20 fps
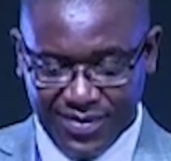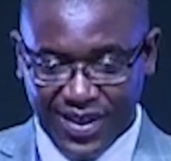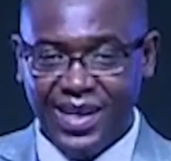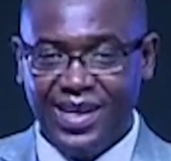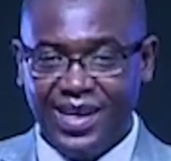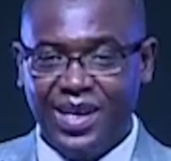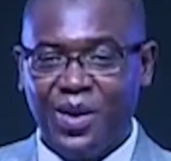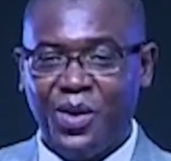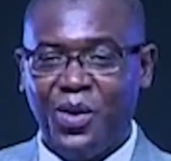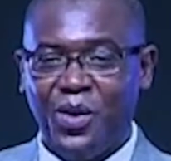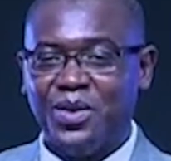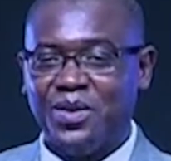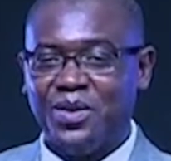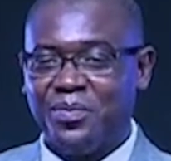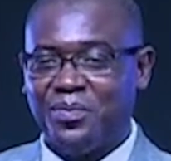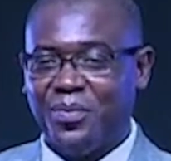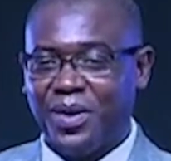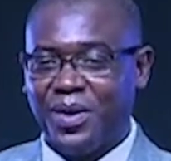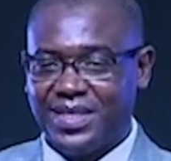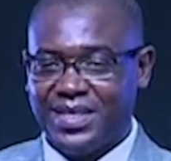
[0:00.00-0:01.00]
earlier
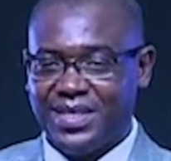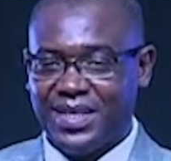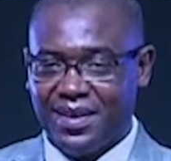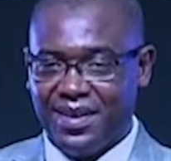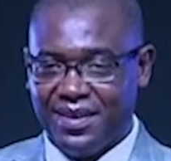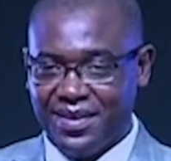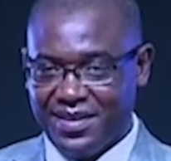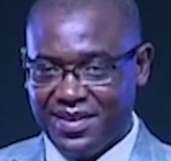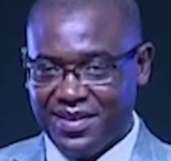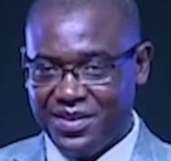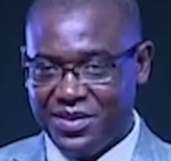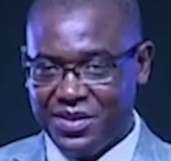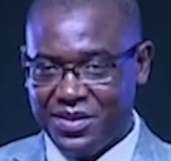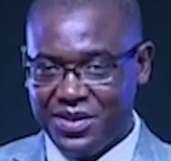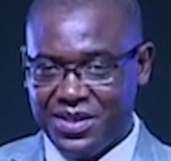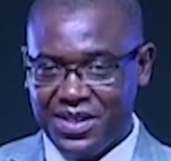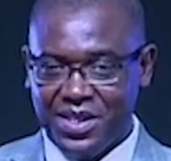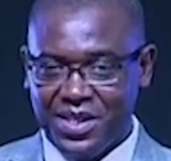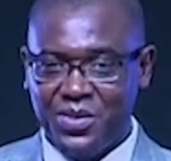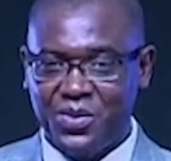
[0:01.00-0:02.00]
on pastor you
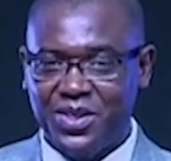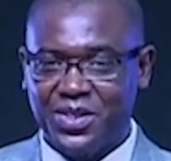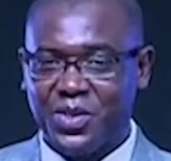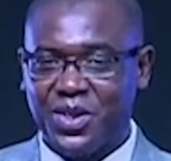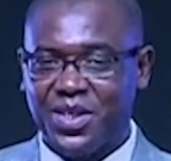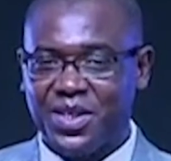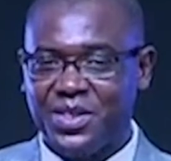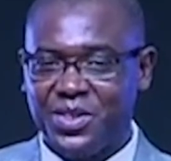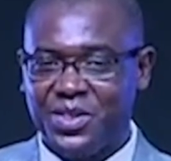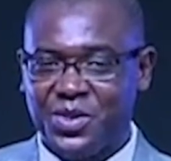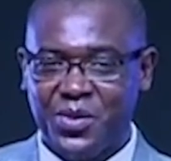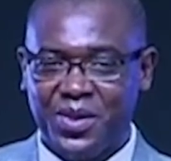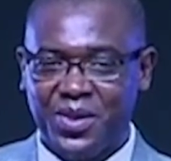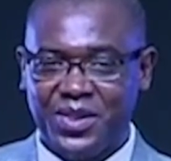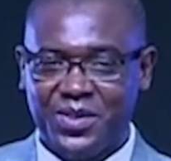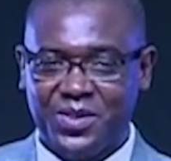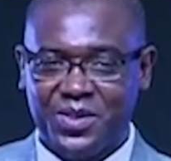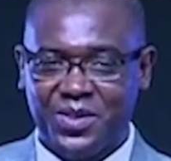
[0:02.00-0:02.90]
said you were talking to,